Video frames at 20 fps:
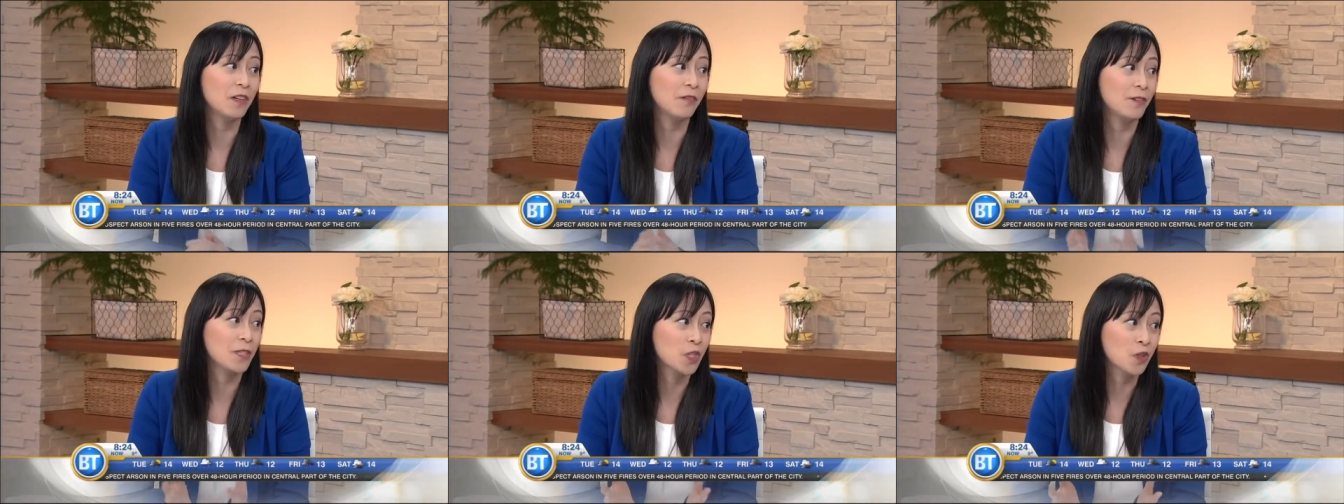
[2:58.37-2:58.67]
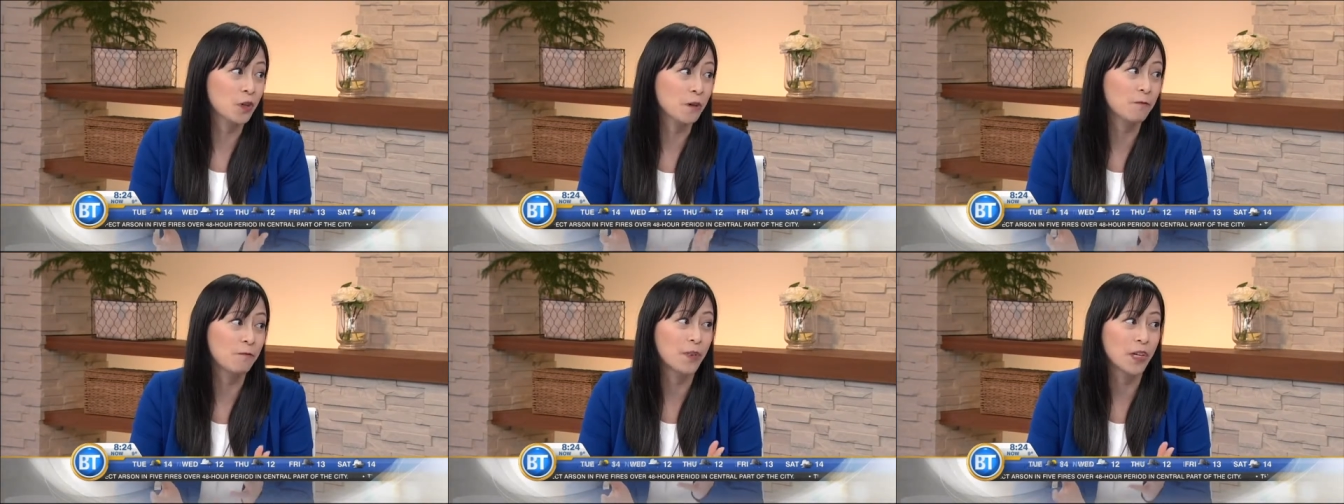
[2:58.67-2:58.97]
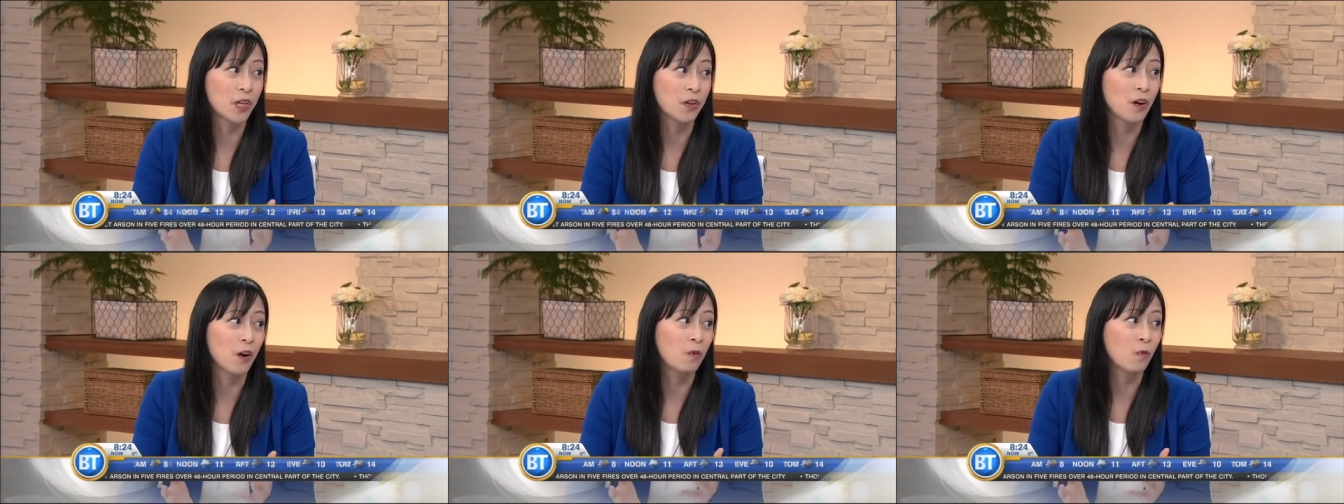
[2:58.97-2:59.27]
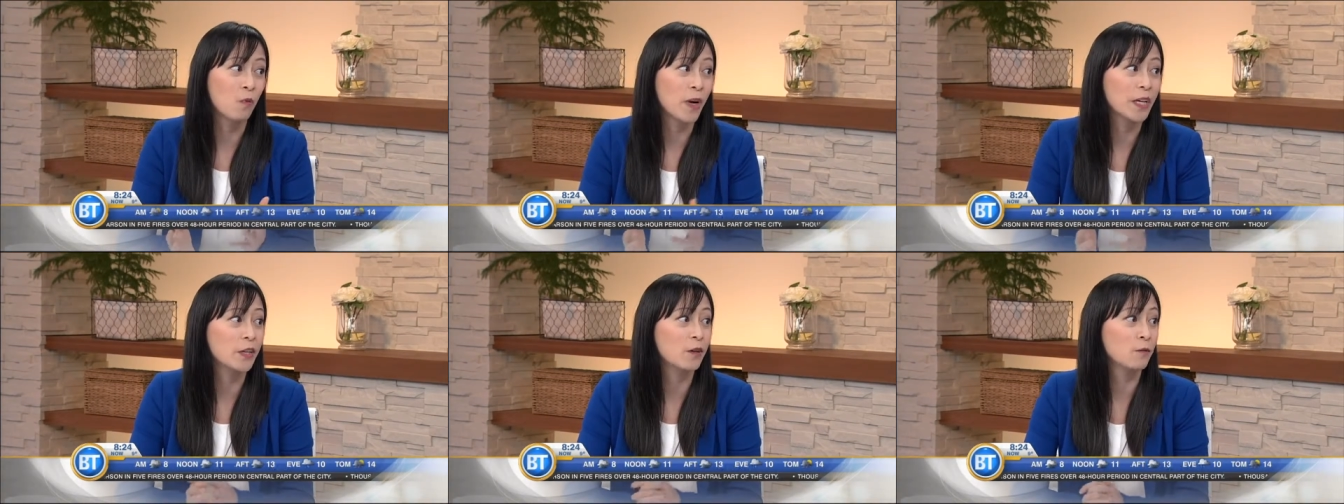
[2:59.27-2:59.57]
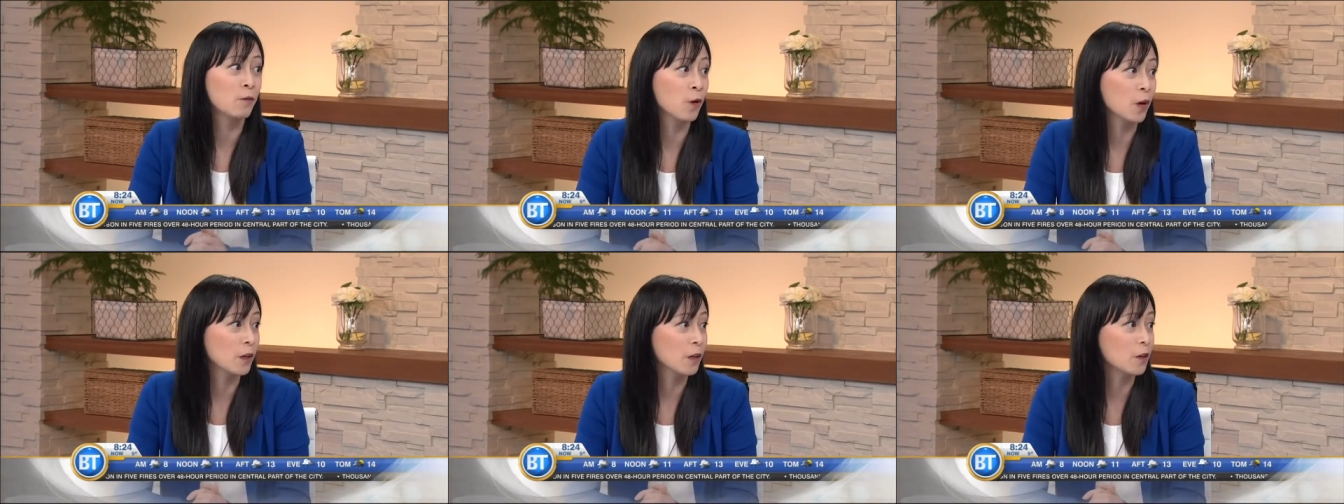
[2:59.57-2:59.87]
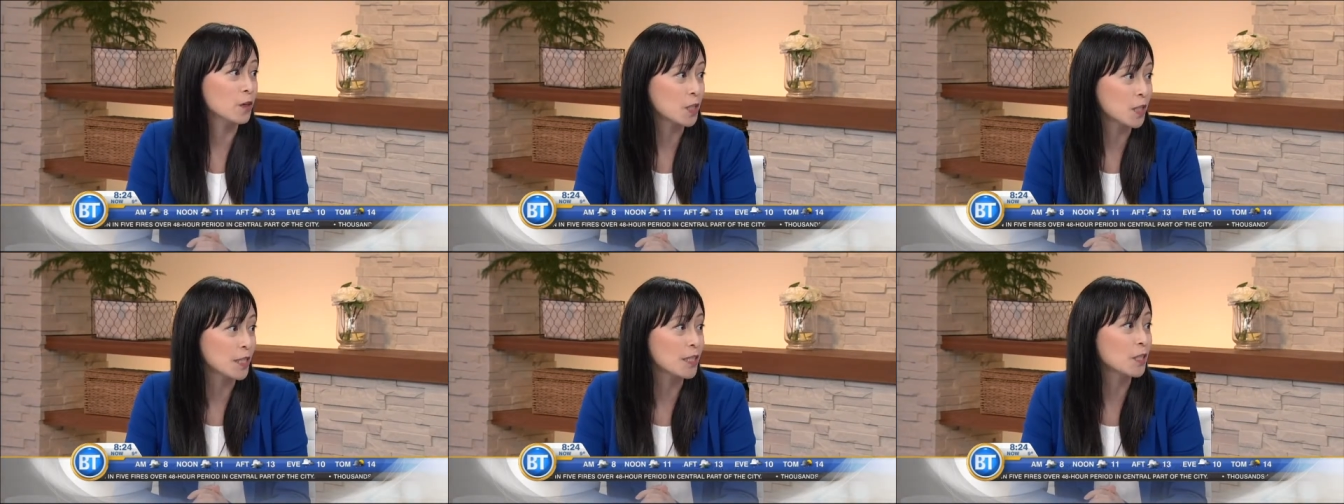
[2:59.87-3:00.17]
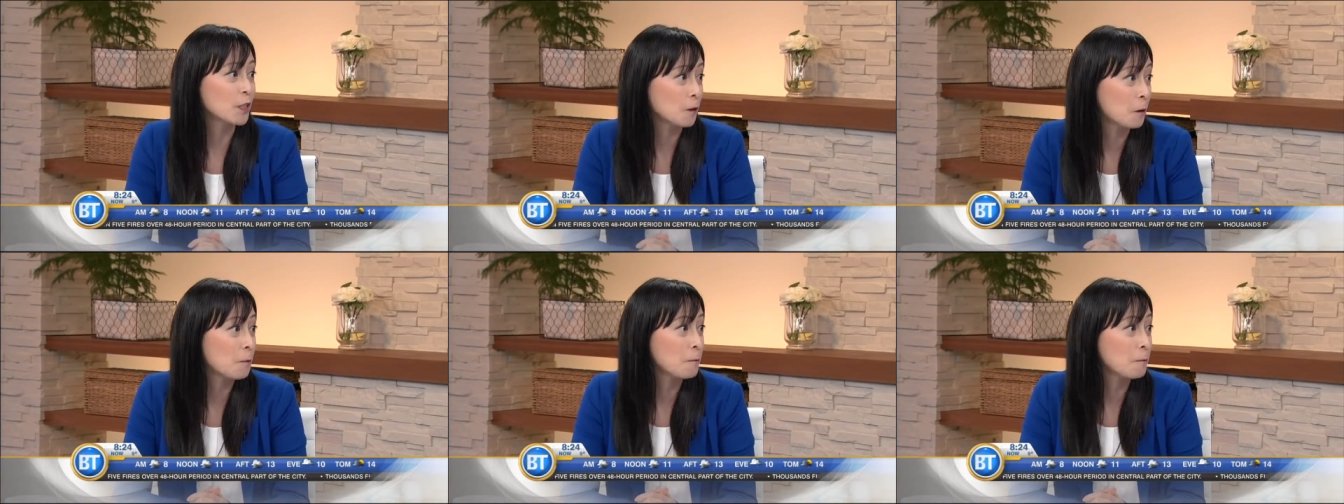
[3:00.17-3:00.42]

can sort of figure out what you're more allergic to.